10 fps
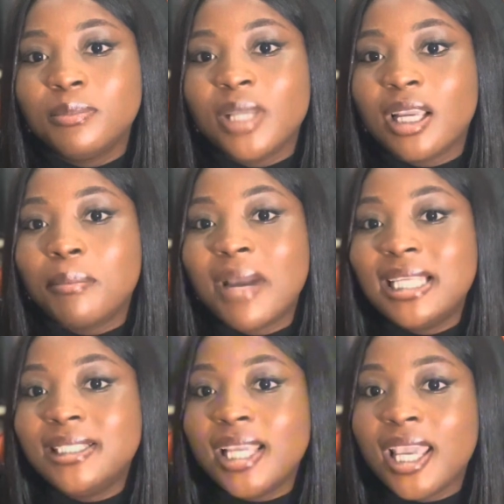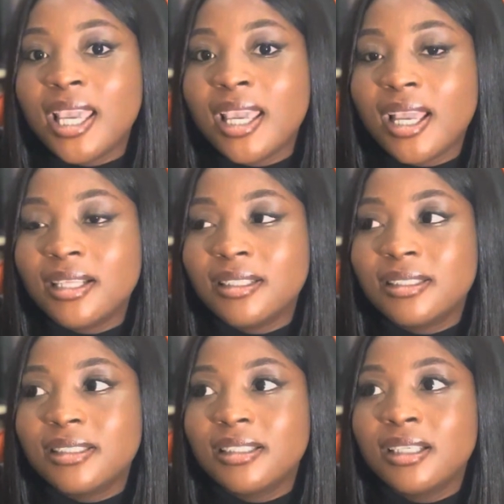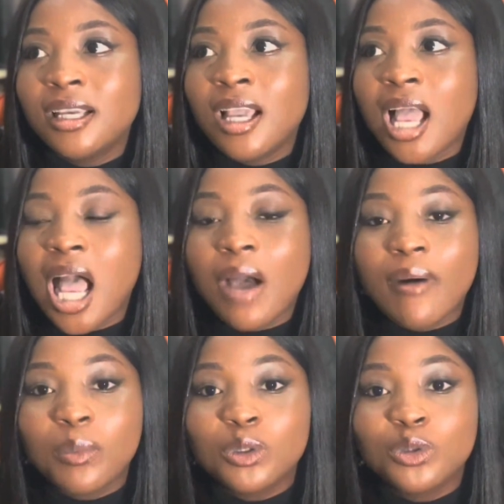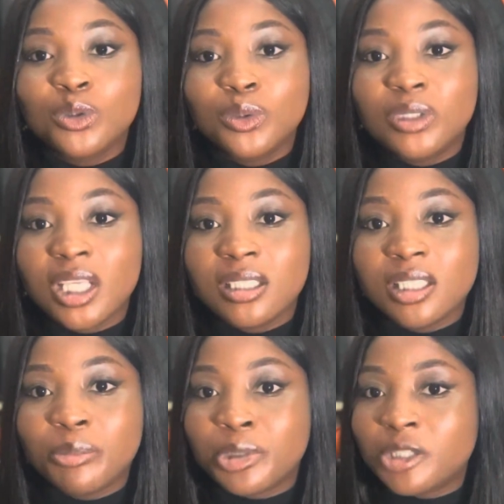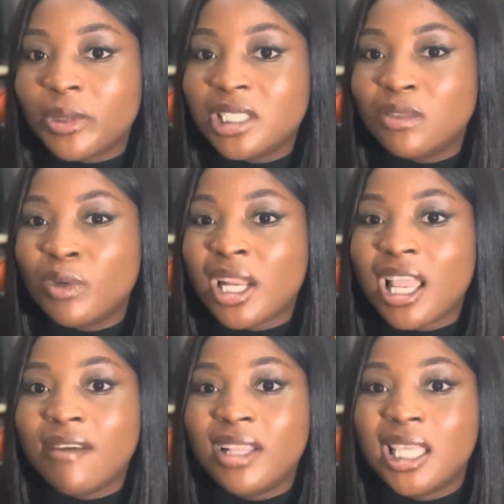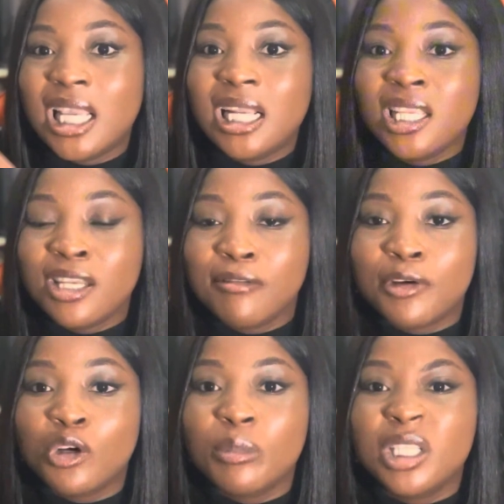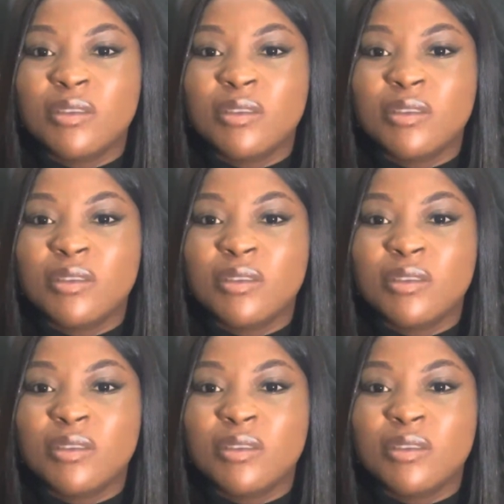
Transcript: like, my day and how I want to do things in perspective when I have like a clean environment.